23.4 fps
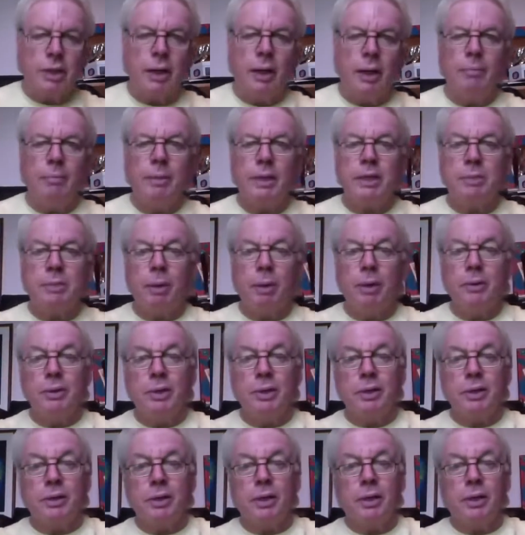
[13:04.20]

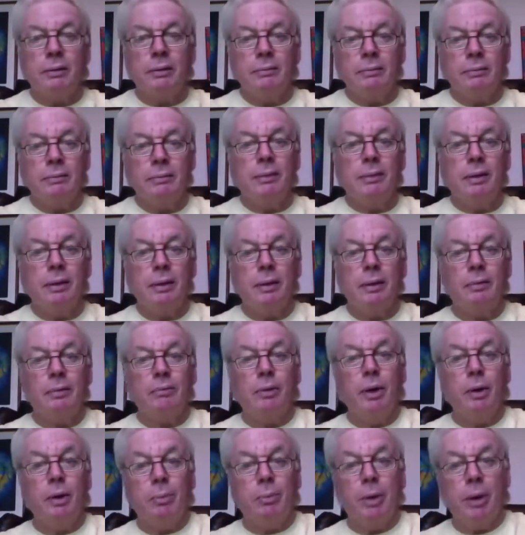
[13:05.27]
exposes the
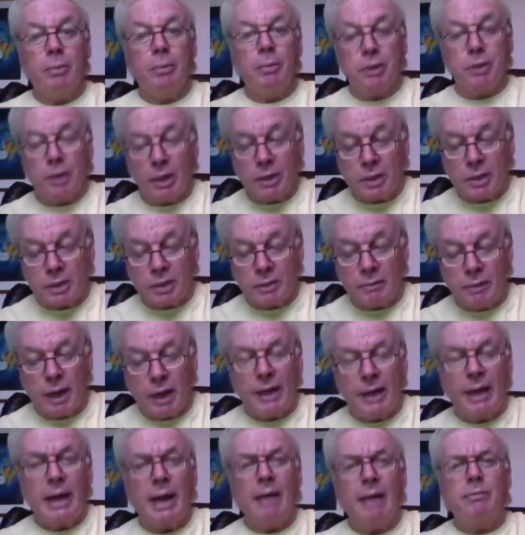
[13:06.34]
real perpetrators of
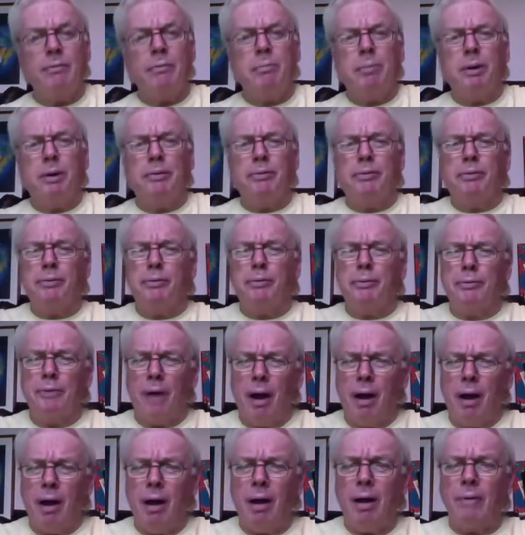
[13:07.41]
9/11, but
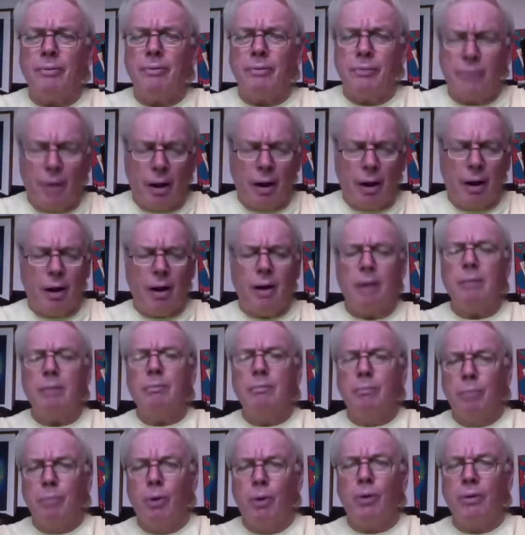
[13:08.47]
far, far
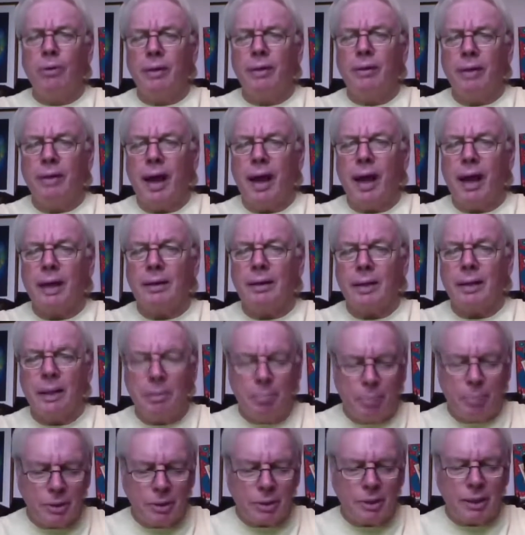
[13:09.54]
more than that.
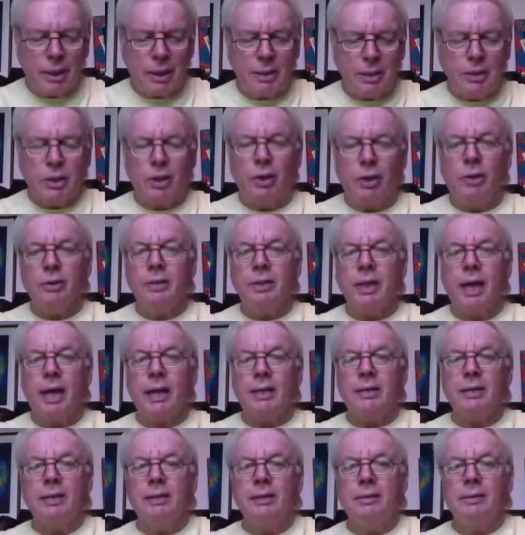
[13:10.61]
It puts it into
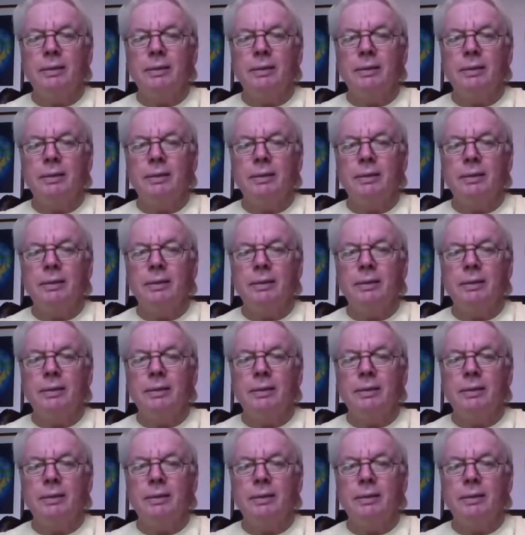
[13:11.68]
context